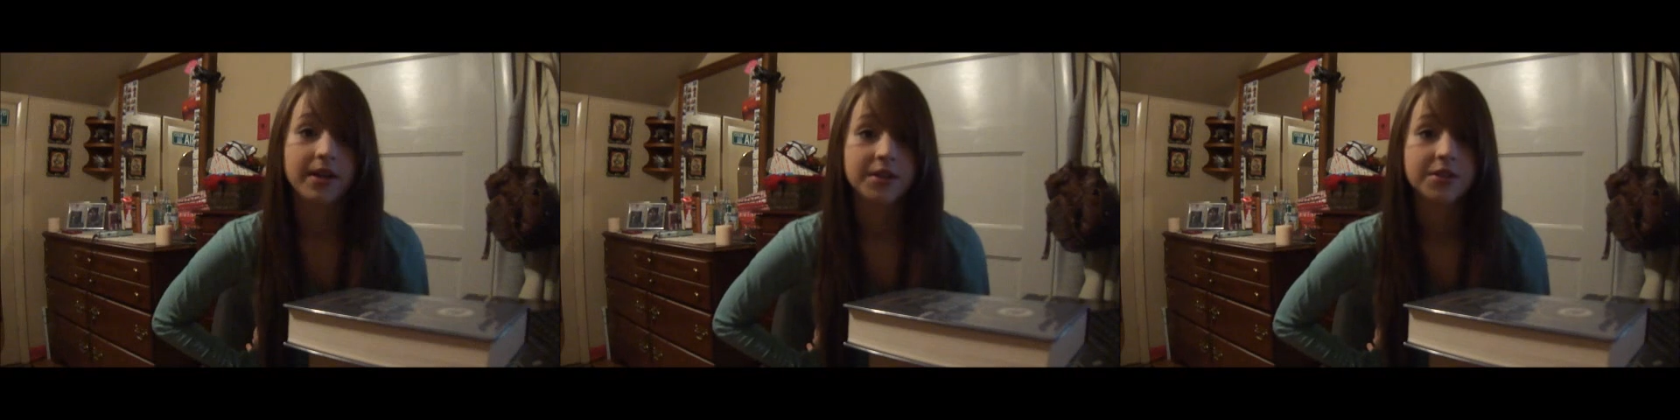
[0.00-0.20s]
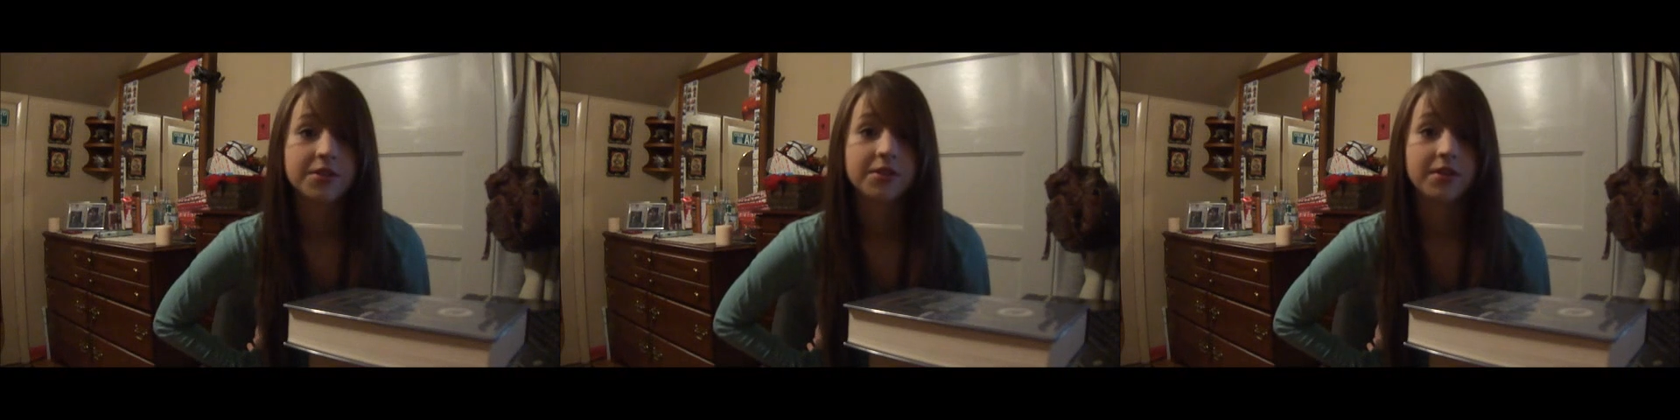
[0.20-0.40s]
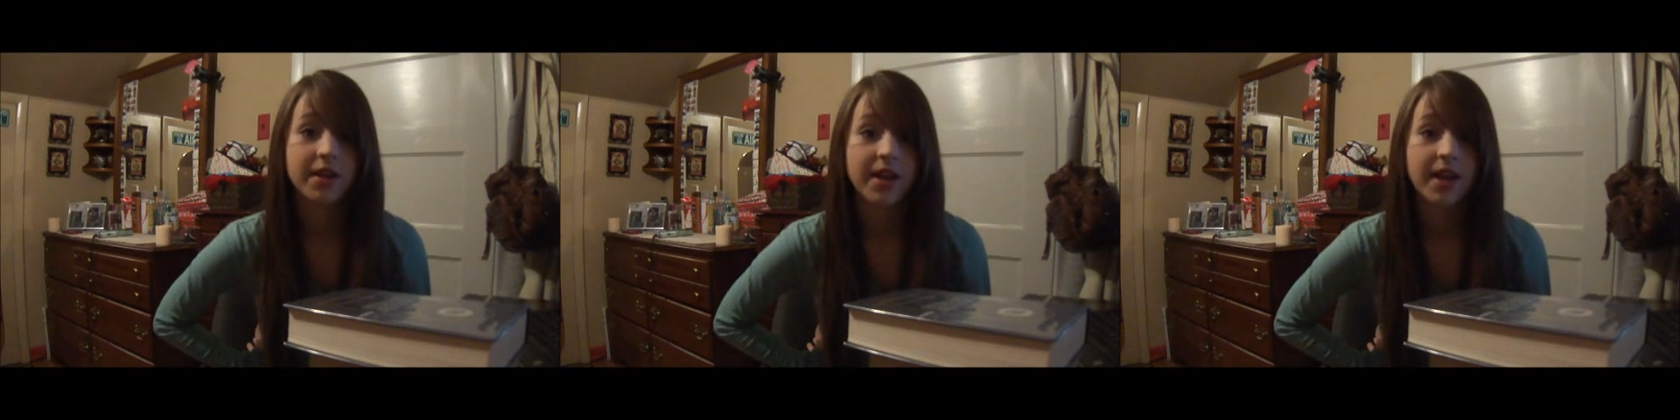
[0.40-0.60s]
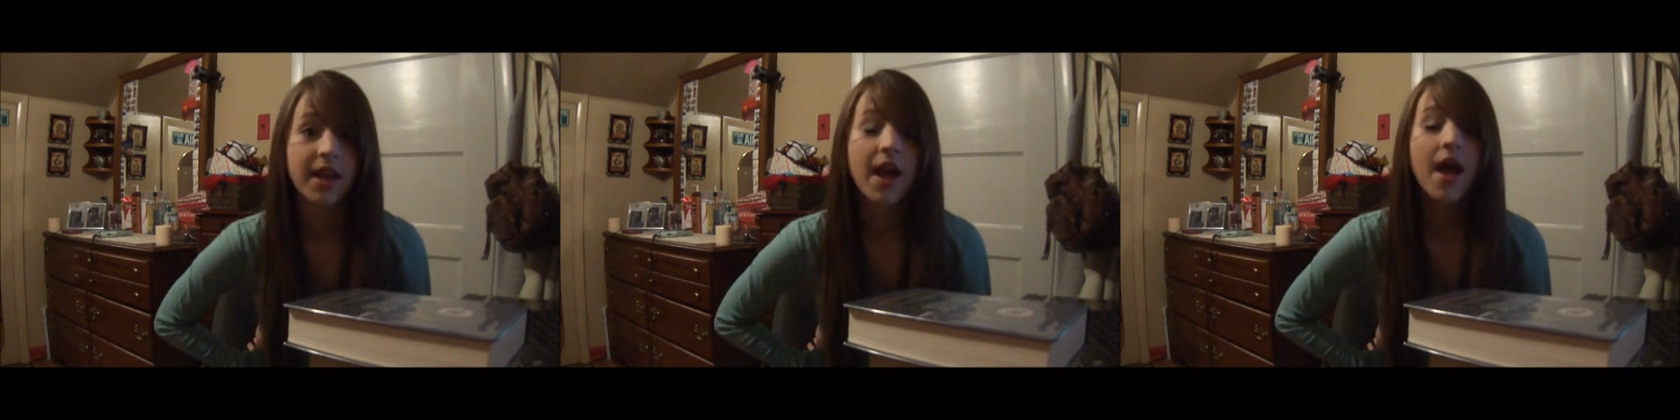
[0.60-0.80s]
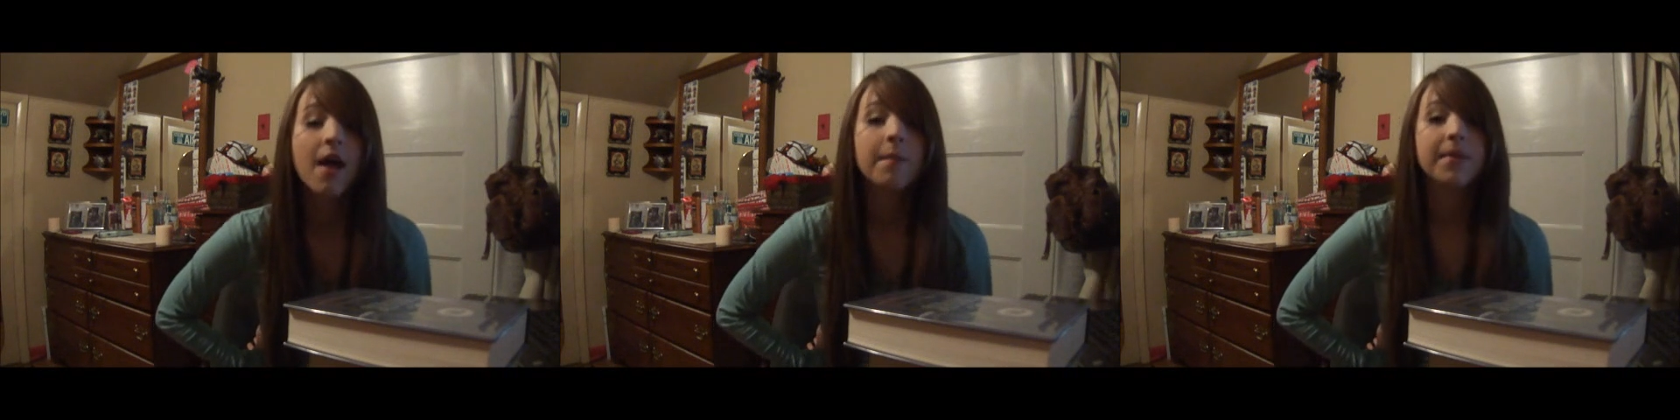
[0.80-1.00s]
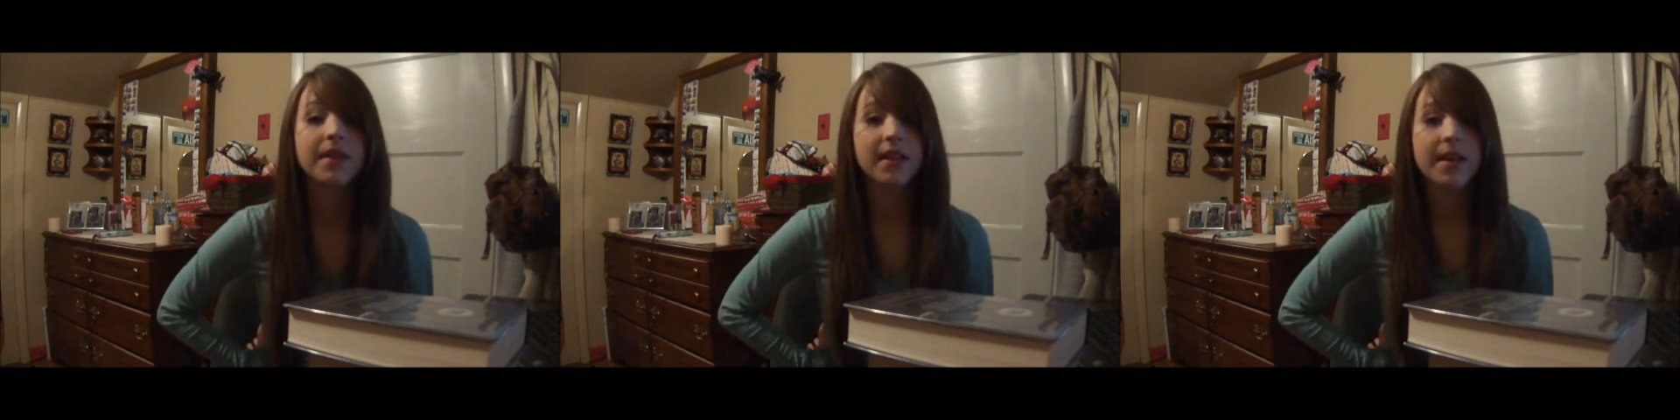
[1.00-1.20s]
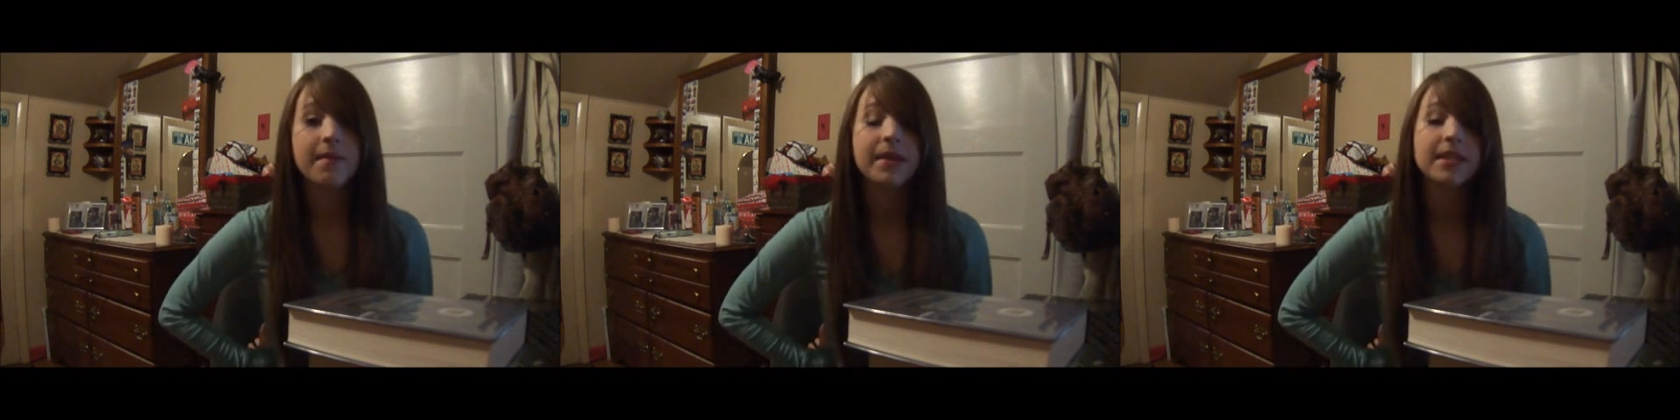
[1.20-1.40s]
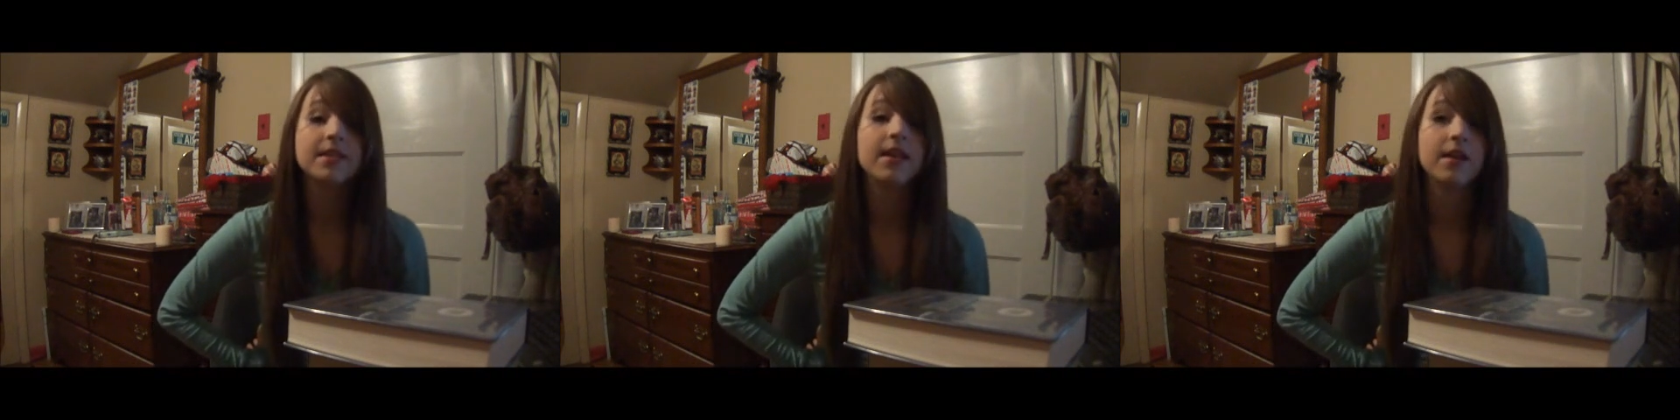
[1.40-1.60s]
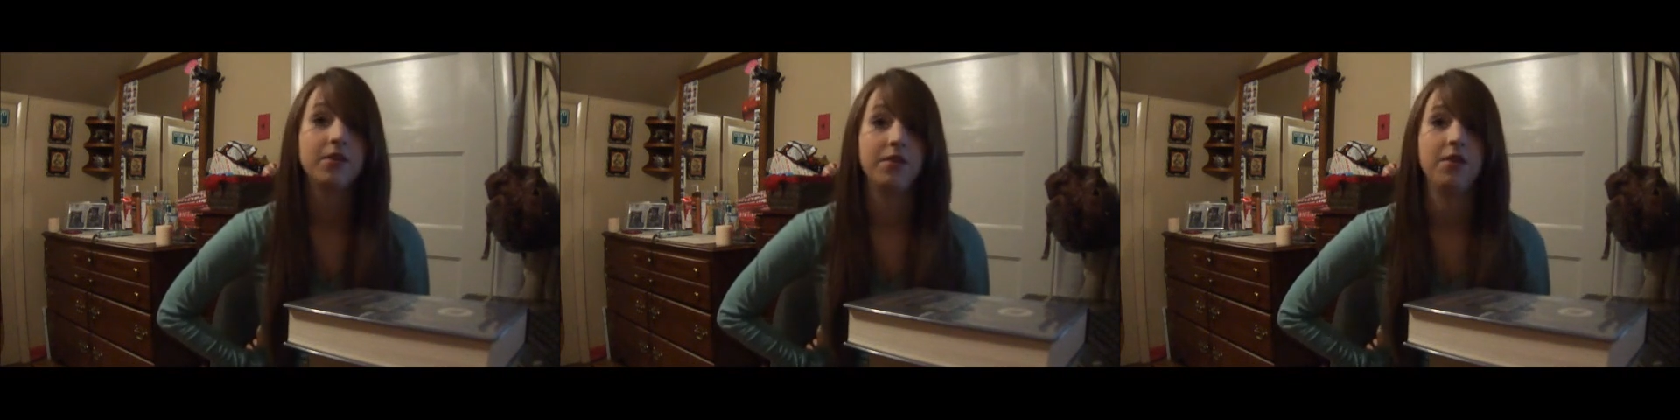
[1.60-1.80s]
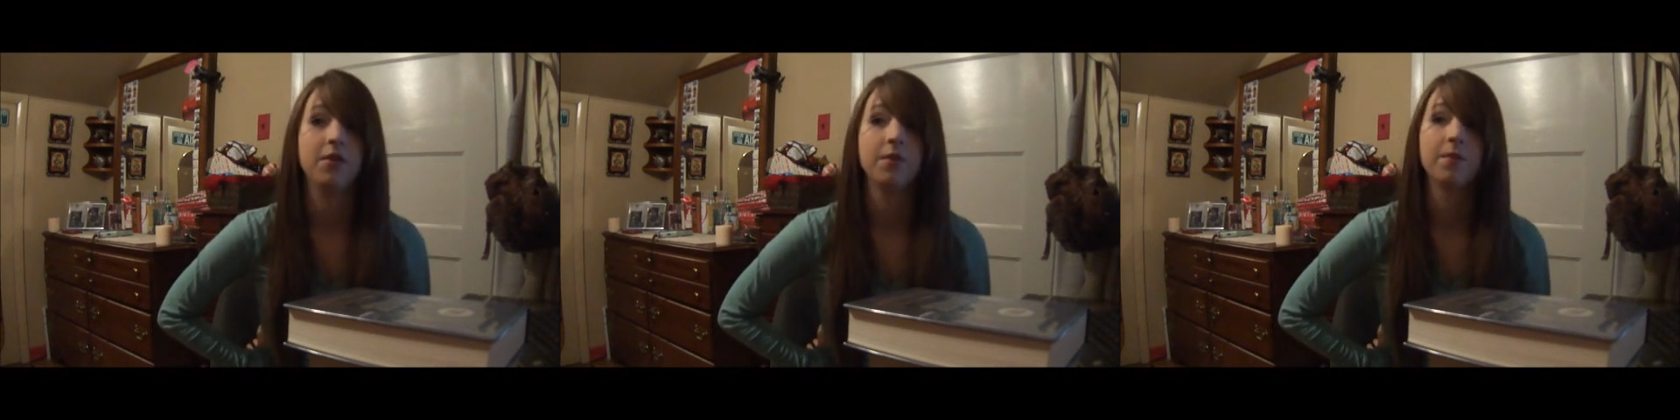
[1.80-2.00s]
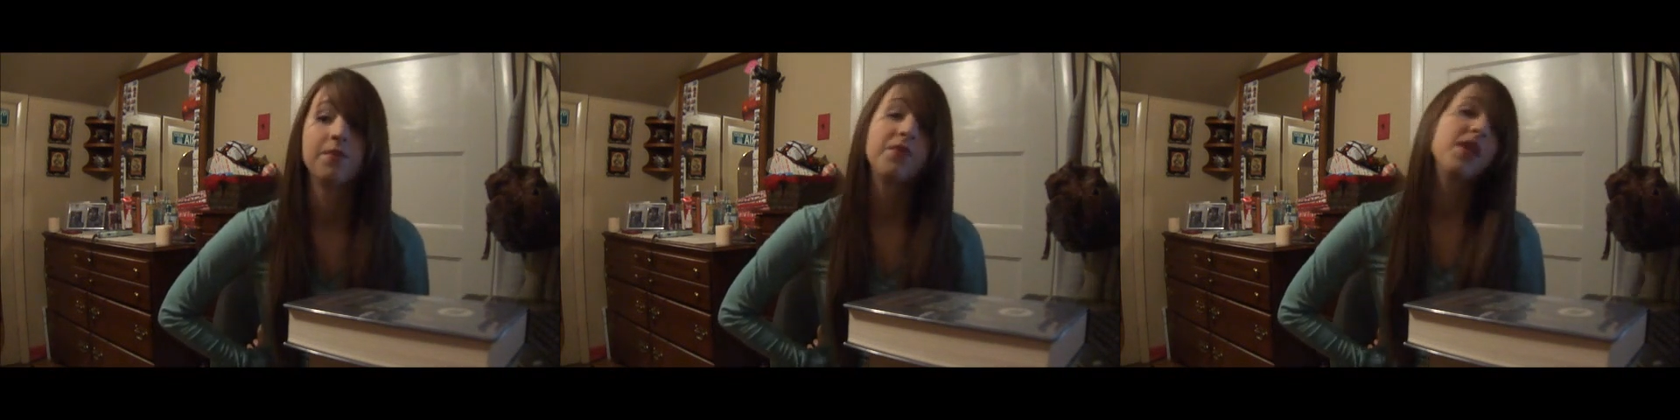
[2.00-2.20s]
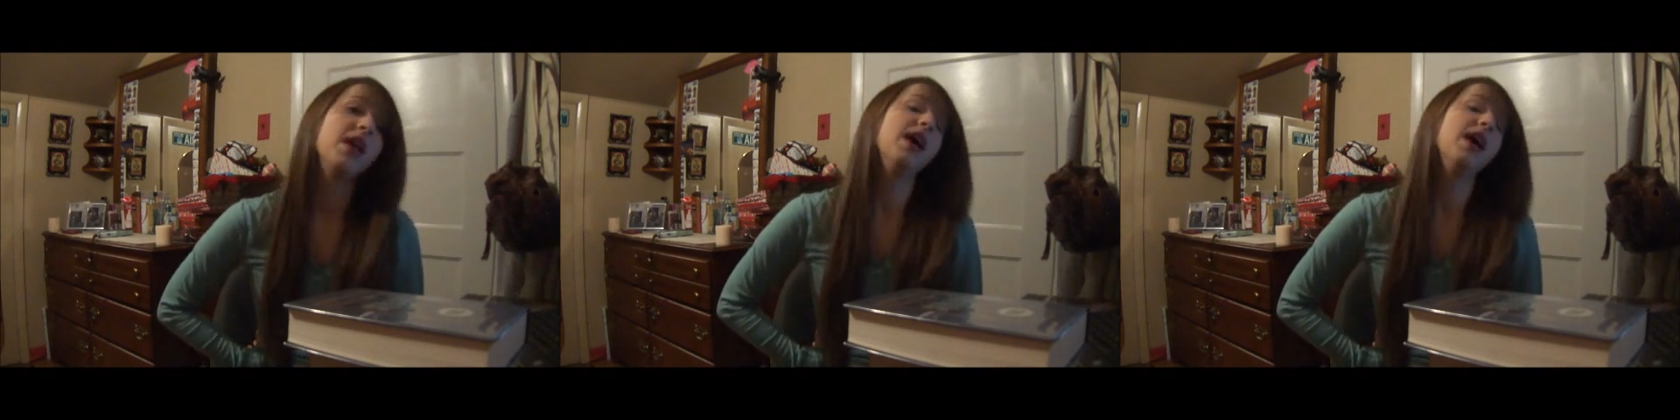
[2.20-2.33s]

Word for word: yesterday, but let me tell you,